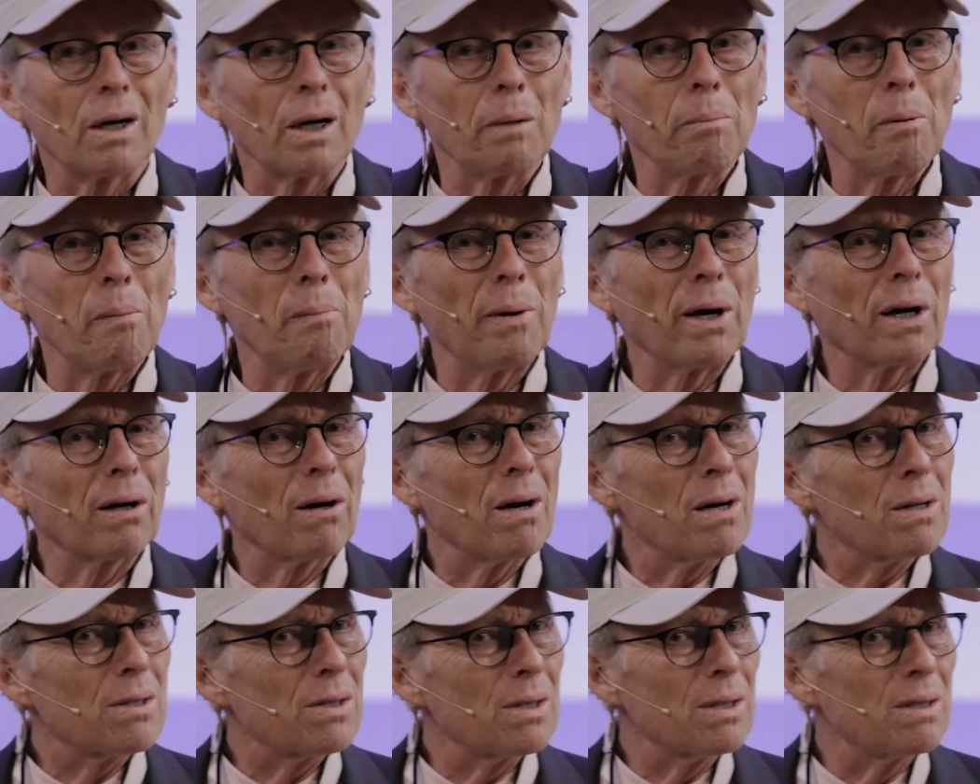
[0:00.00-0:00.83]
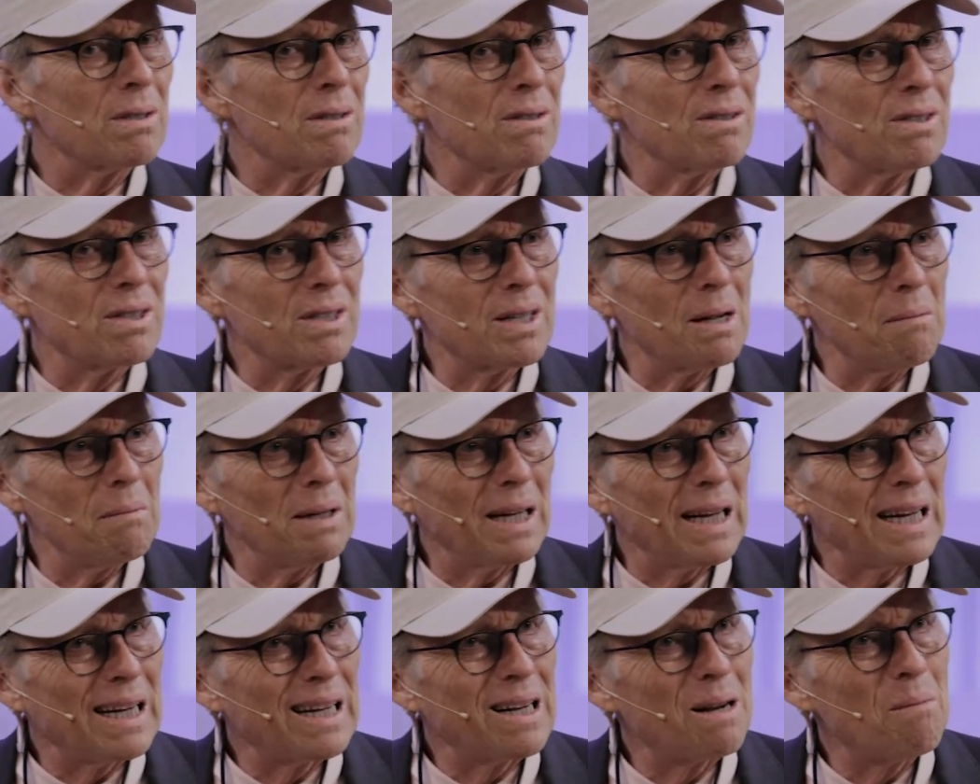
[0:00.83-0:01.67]
the hyperbaric oxygen is
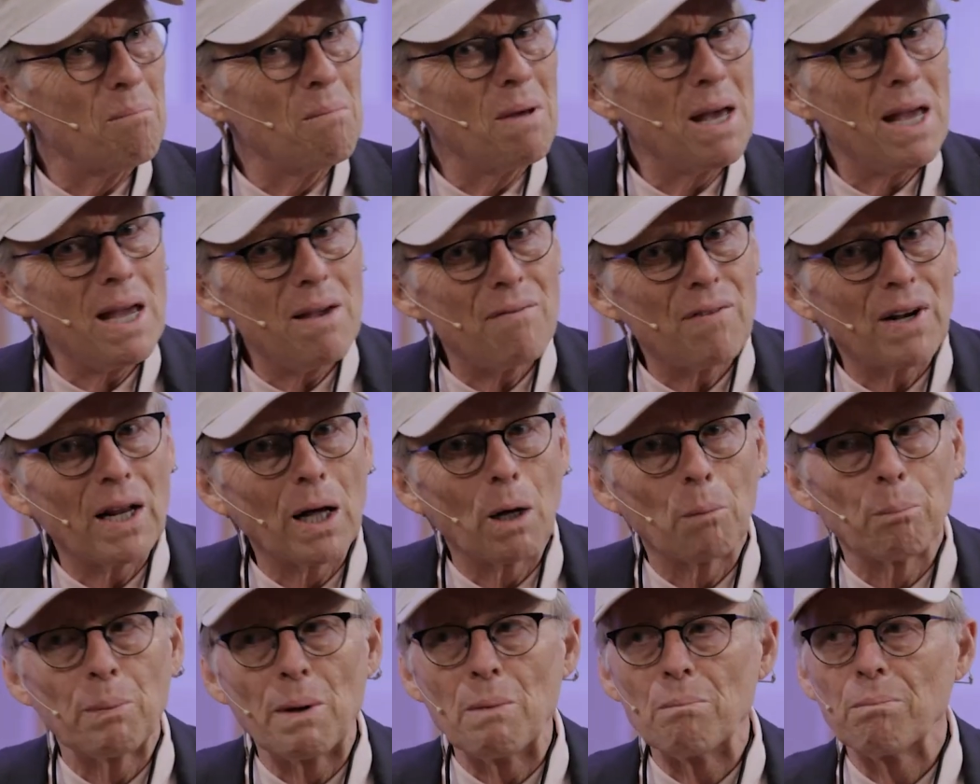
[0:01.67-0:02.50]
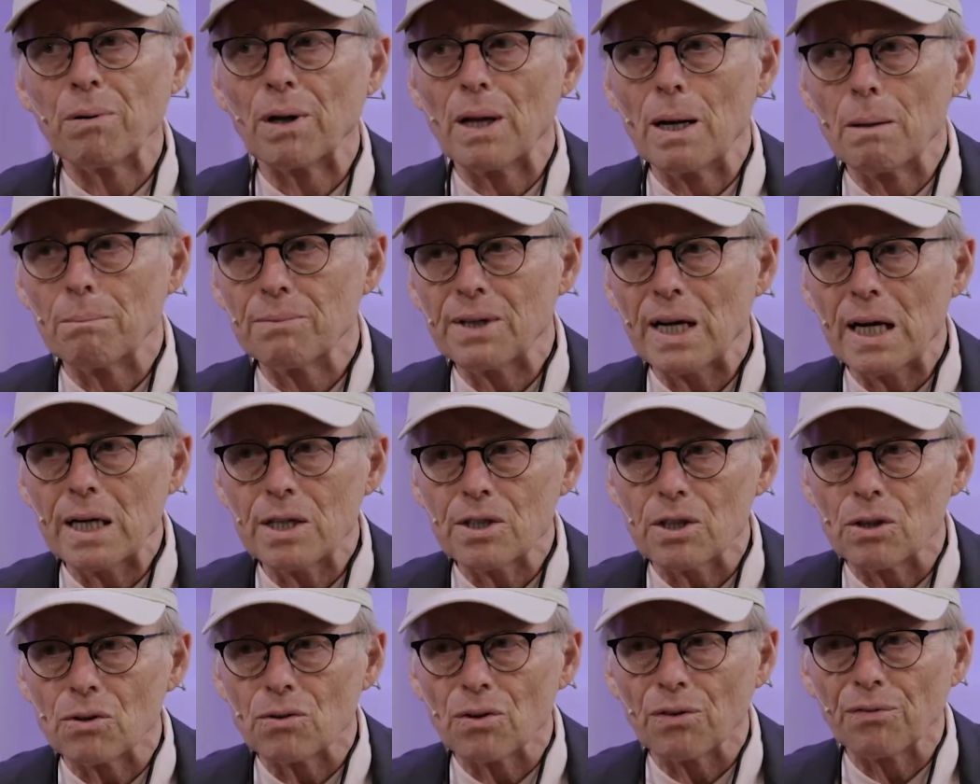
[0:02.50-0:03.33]
stimulating. It may even help
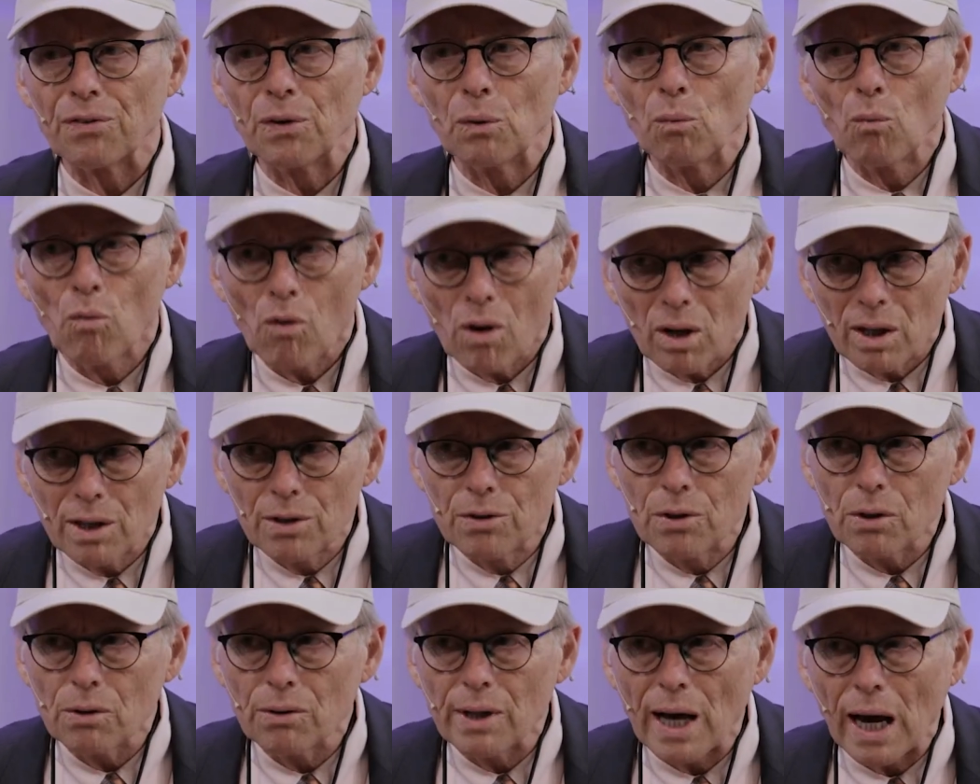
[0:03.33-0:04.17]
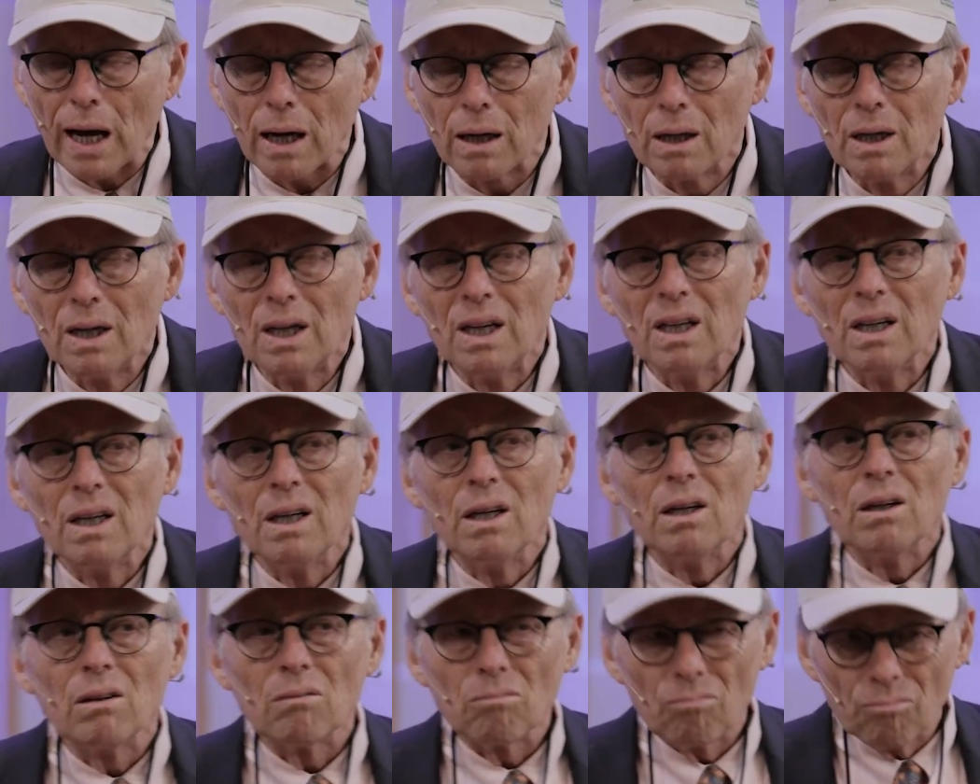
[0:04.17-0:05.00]
implantation. So if you want to do that,
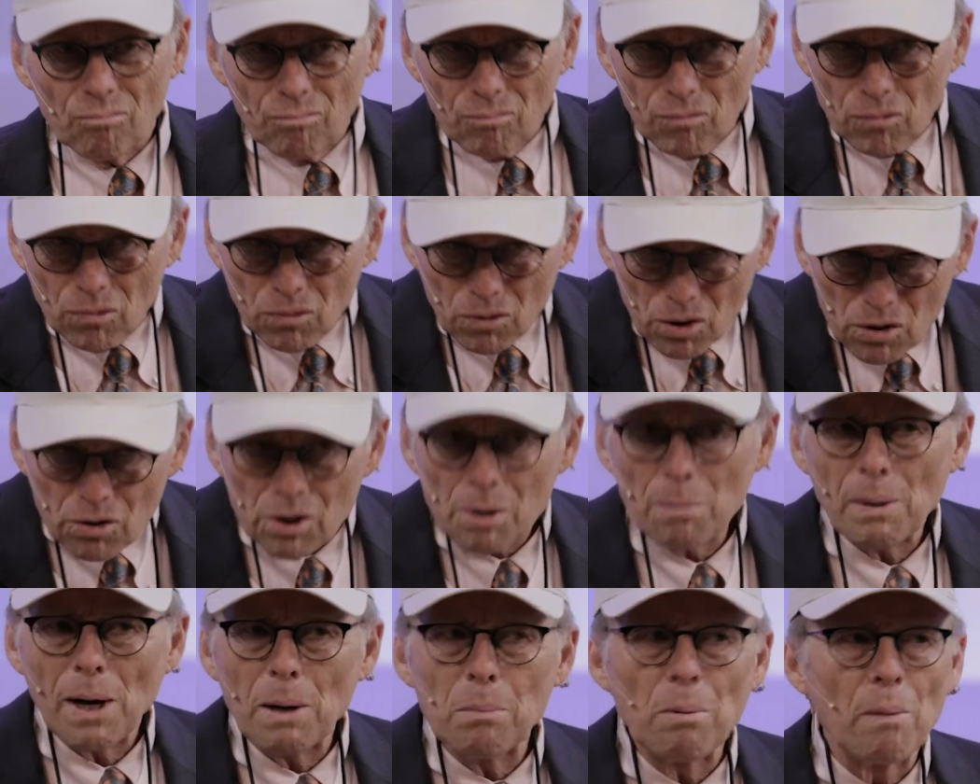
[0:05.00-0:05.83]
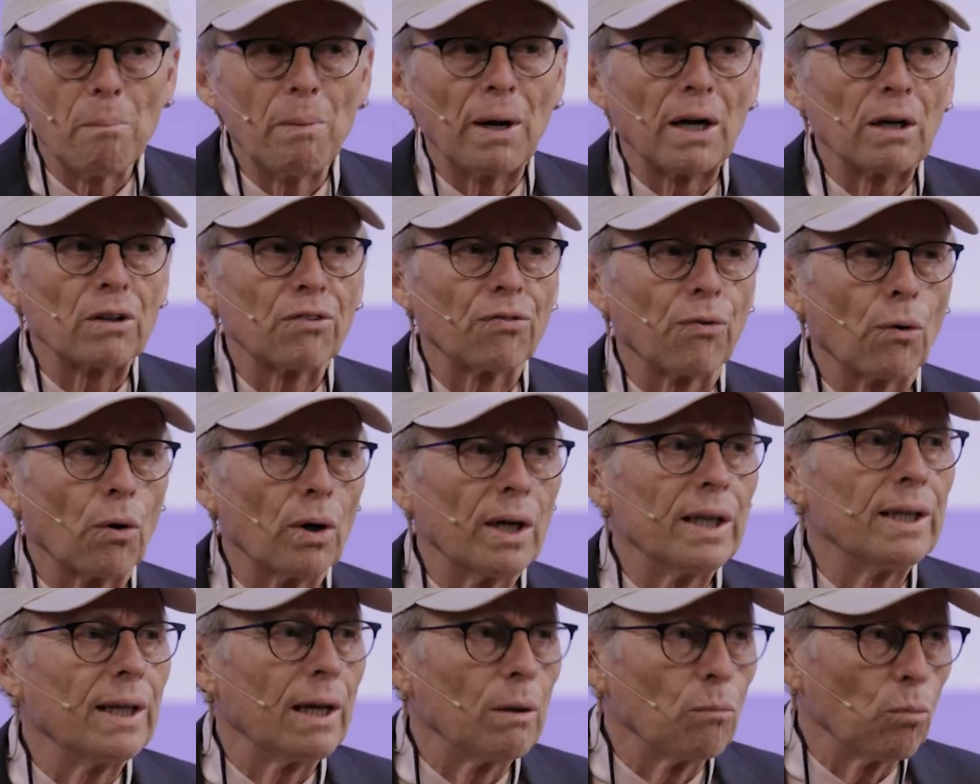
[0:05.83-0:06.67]
do some hyperbarics for
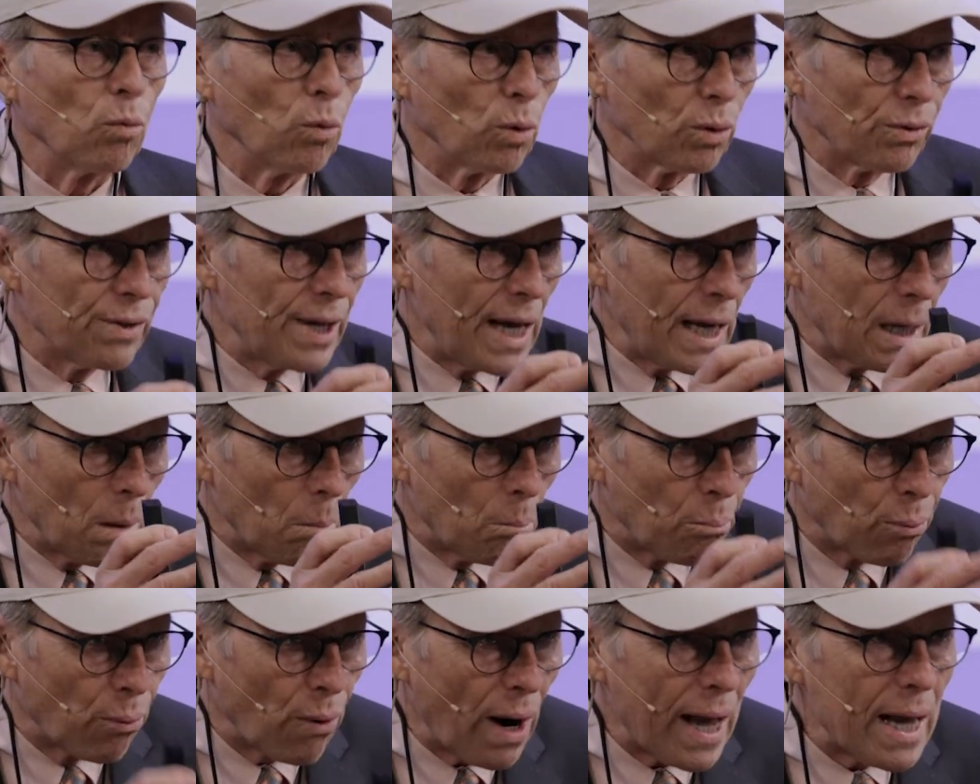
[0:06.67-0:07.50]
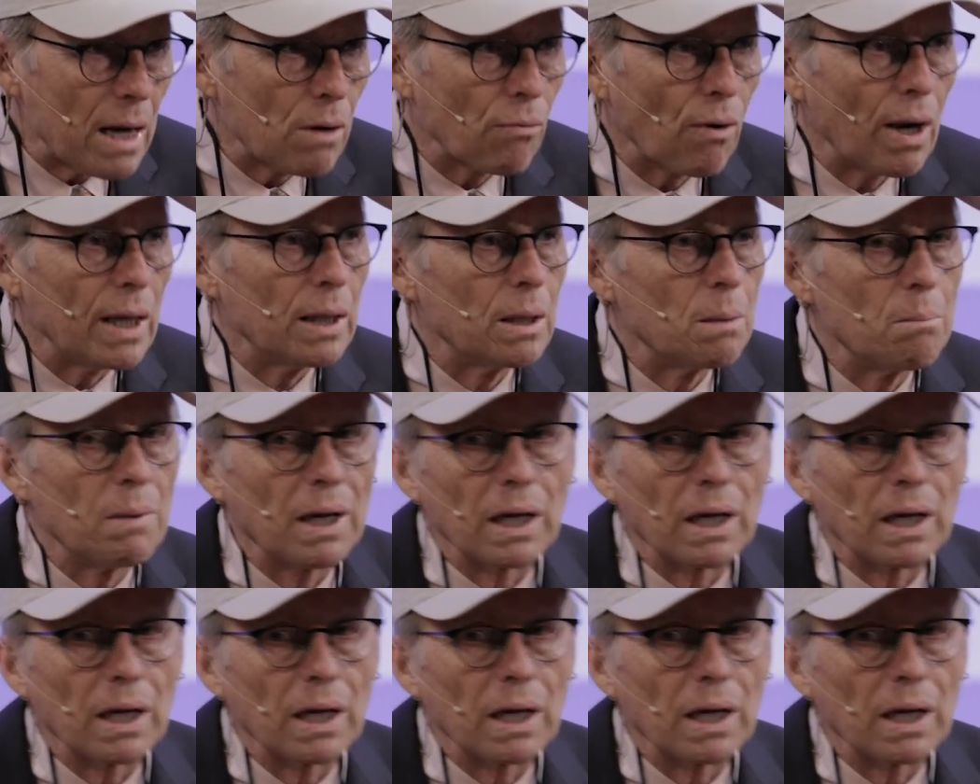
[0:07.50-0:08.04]
it, and then we'll take a break right in the